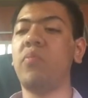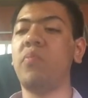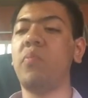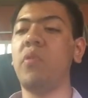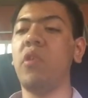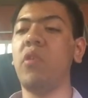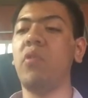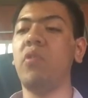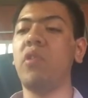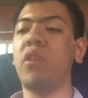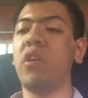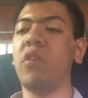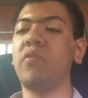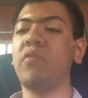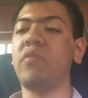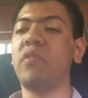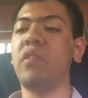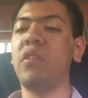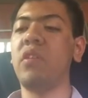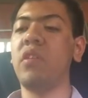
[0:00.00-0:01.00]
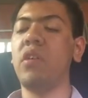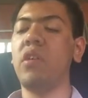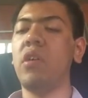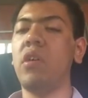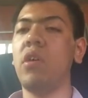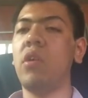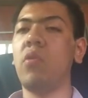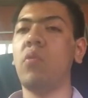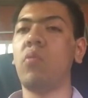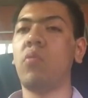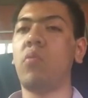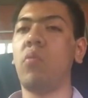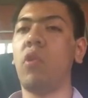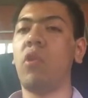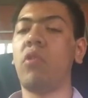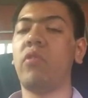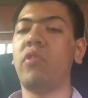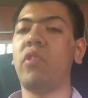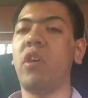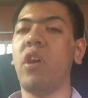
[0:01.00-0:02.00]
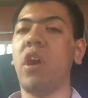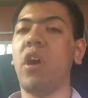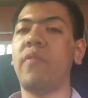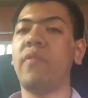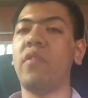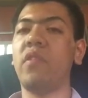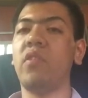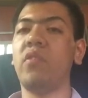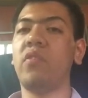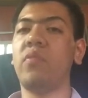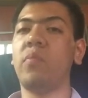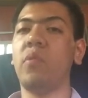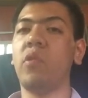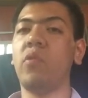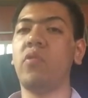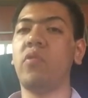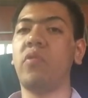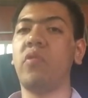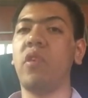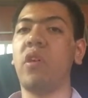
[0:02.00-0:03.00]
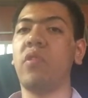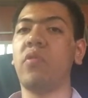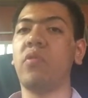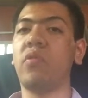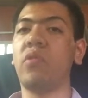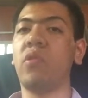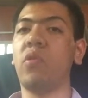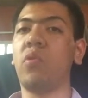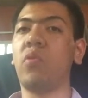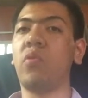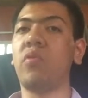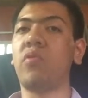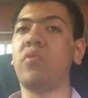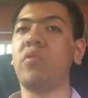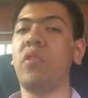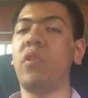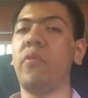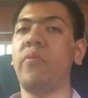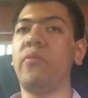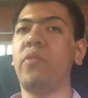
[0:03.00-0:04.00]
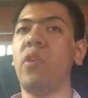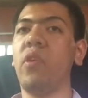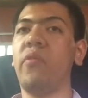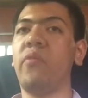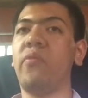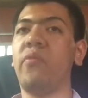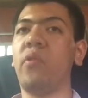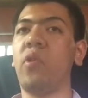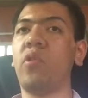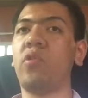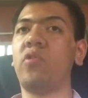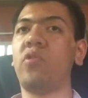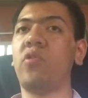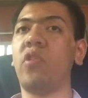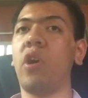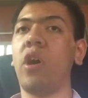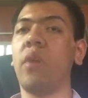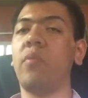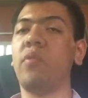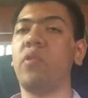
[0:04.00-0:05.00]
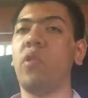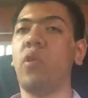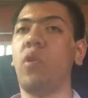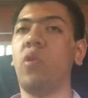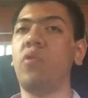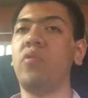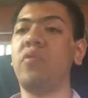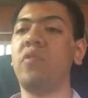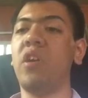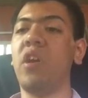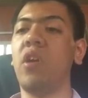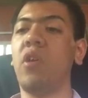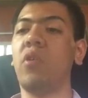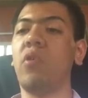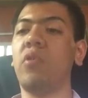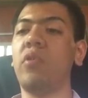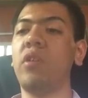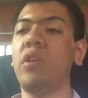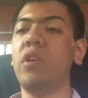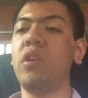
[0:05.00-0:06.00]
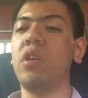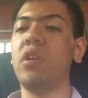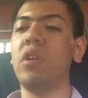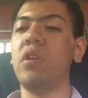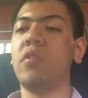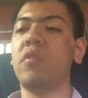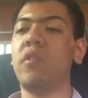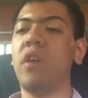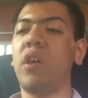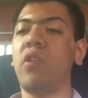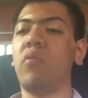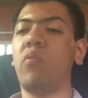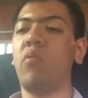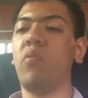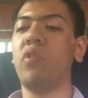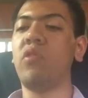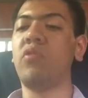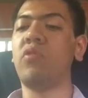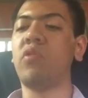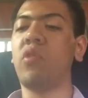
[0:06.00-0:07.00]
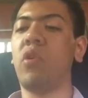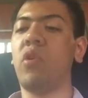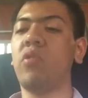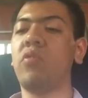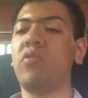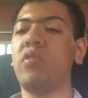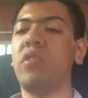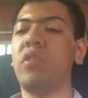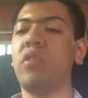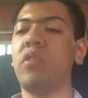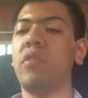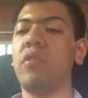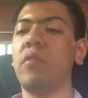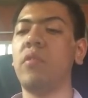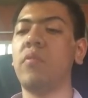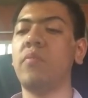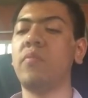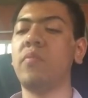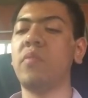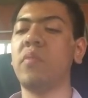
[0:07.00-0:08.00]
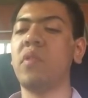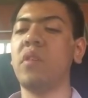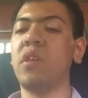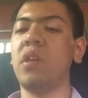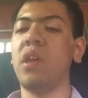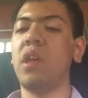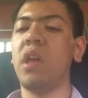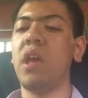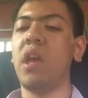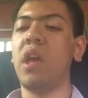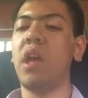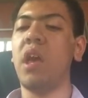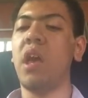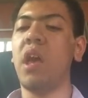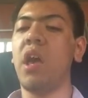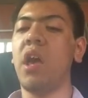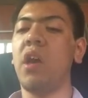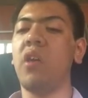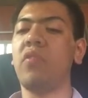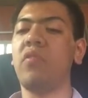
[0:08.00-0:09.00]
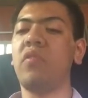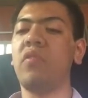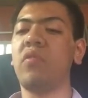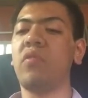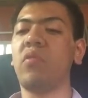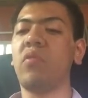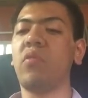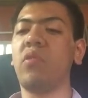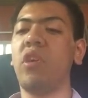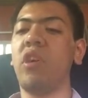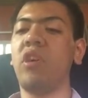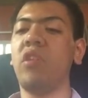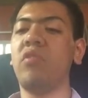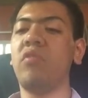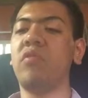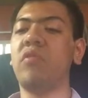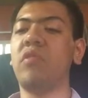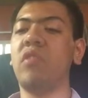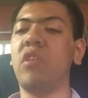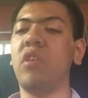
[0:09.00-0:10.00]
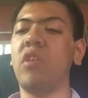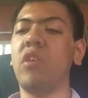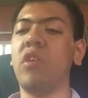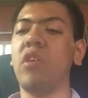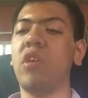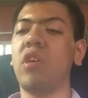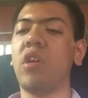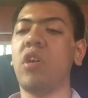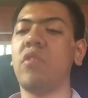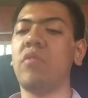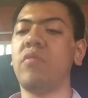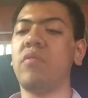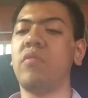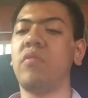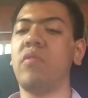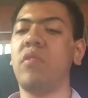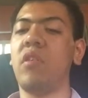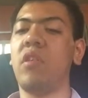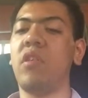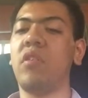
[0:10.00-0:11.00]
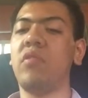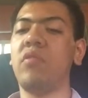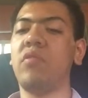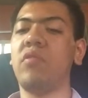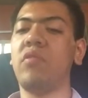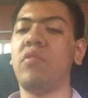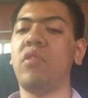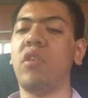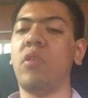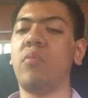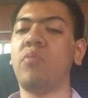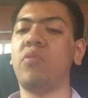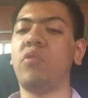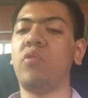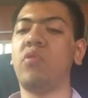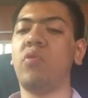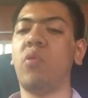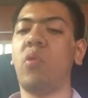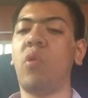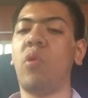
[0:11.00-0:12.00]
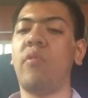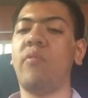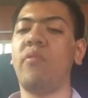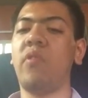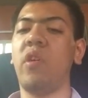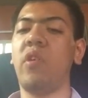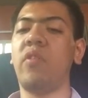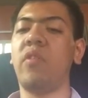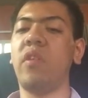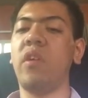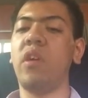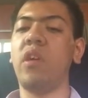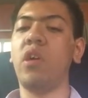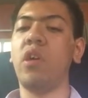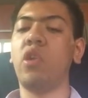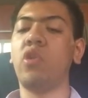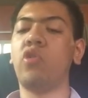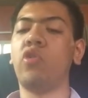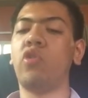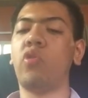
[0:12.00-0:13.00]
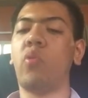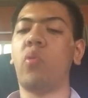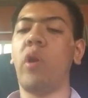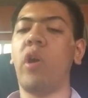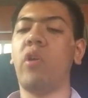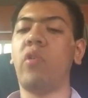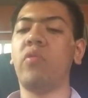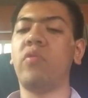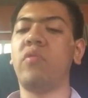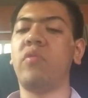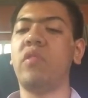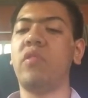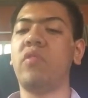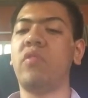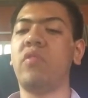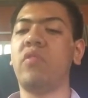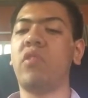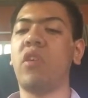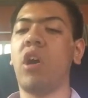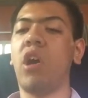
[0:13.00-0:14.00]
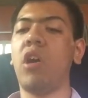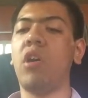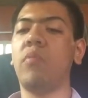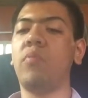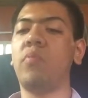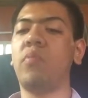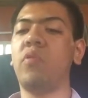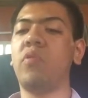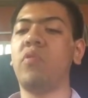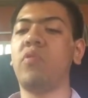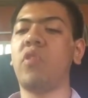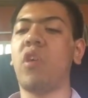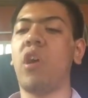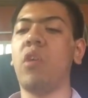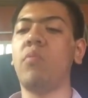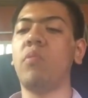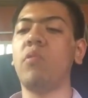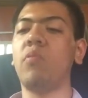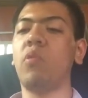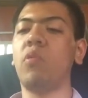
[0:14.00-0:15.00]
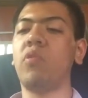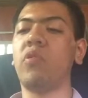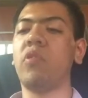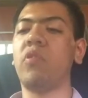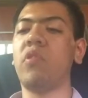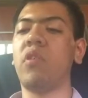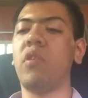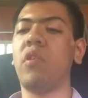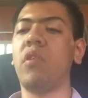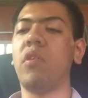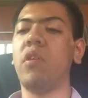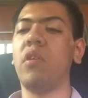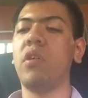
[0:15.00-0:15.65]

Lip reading: period where they have to supposed to go the first time to hotel that resort. It explains some sort of that surrounds us Thai people in the